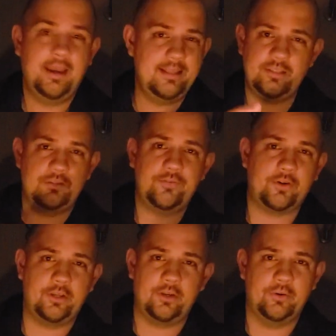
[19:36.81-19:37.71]
This is
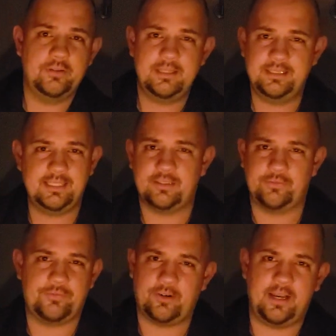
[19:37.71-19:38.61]
for you. This
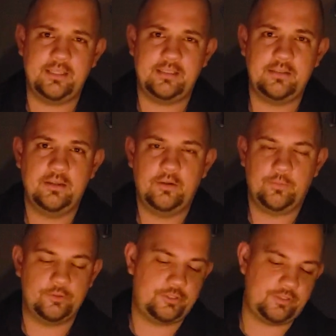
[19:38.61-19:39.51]
isn't for us.
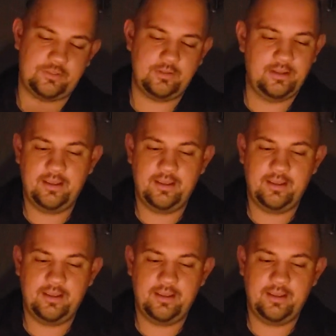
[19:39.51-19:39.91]
We're just